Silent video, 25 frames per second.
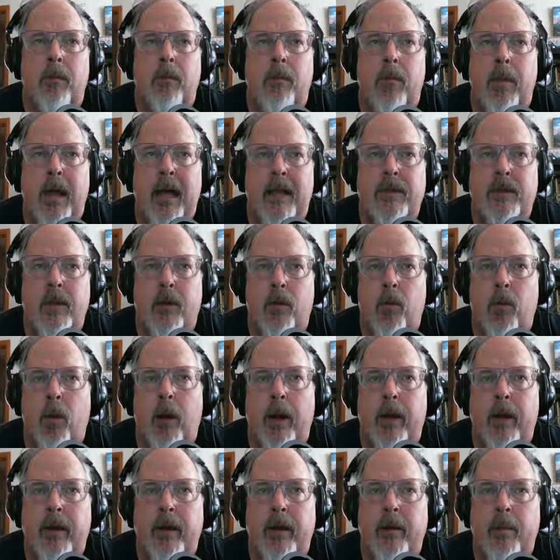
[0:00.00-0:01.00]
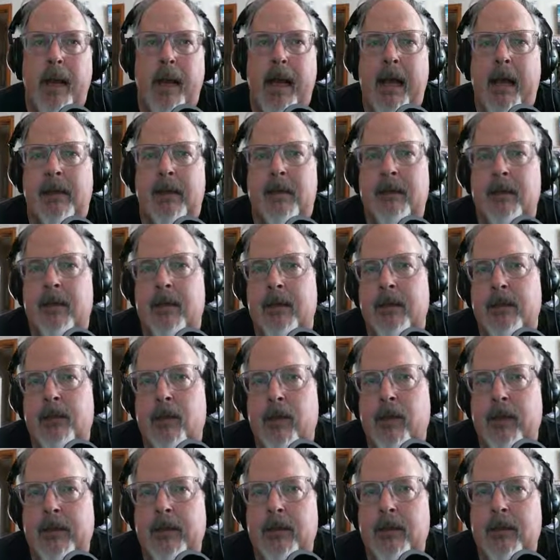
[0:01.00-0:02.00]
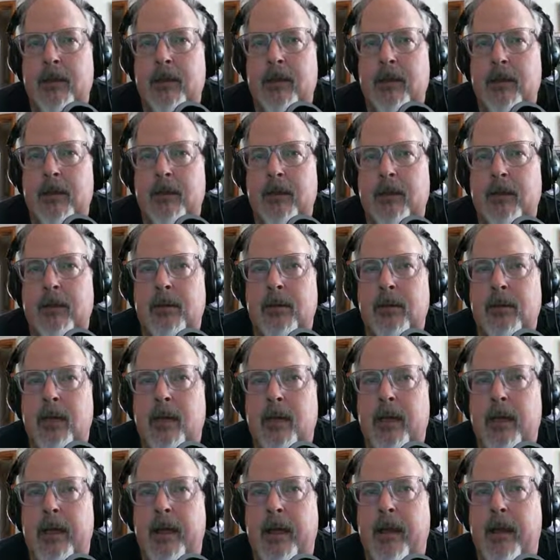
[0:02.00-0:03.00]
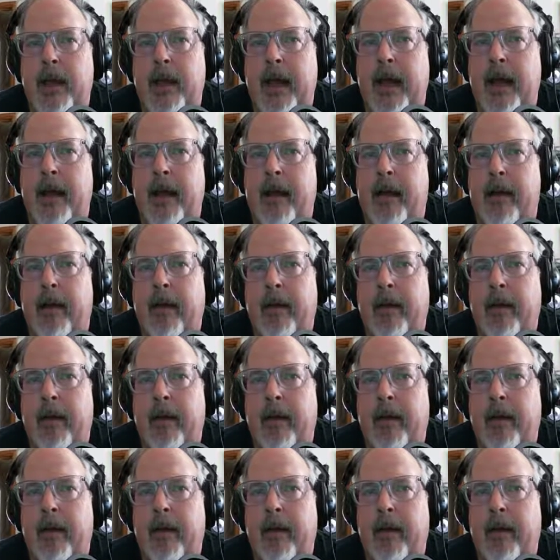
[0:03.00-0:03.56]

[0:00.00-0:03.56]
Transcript: magic wand mask. And so I just, cl just click that.